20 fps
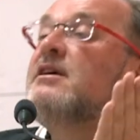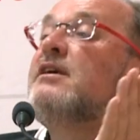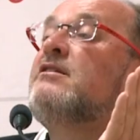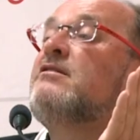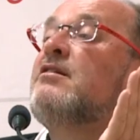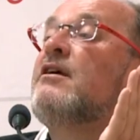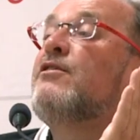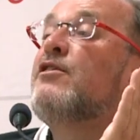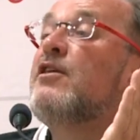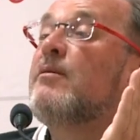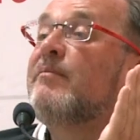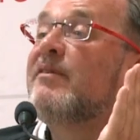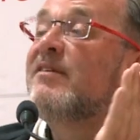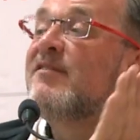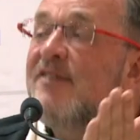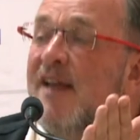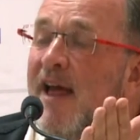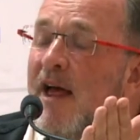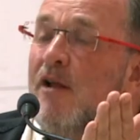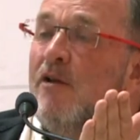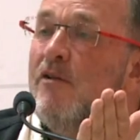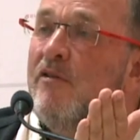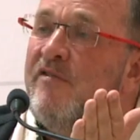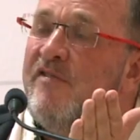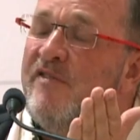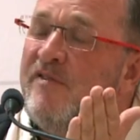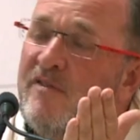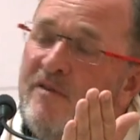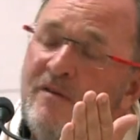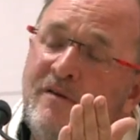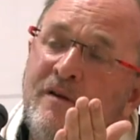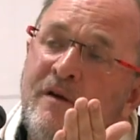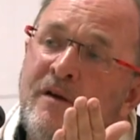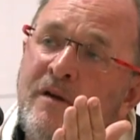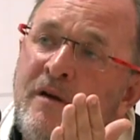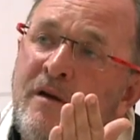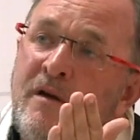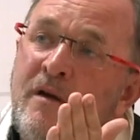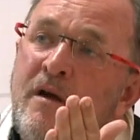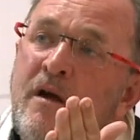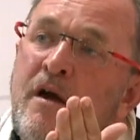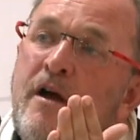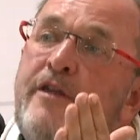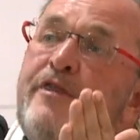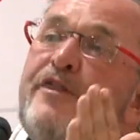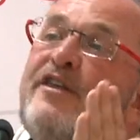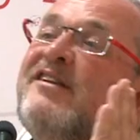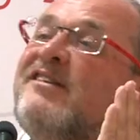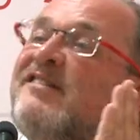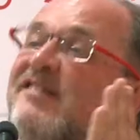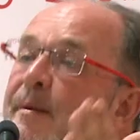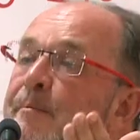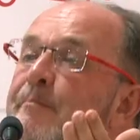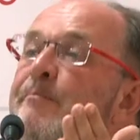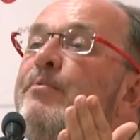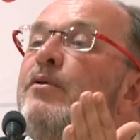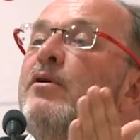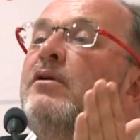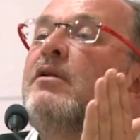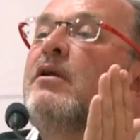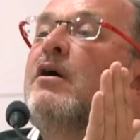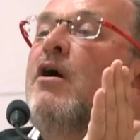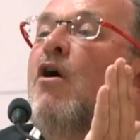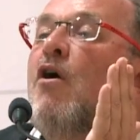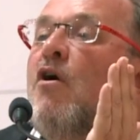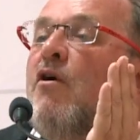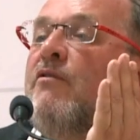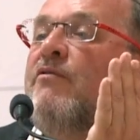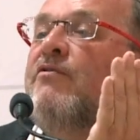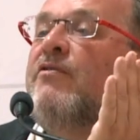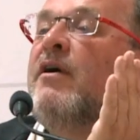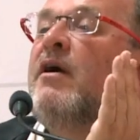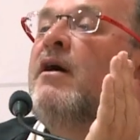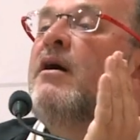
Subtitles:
it themselves the symbol of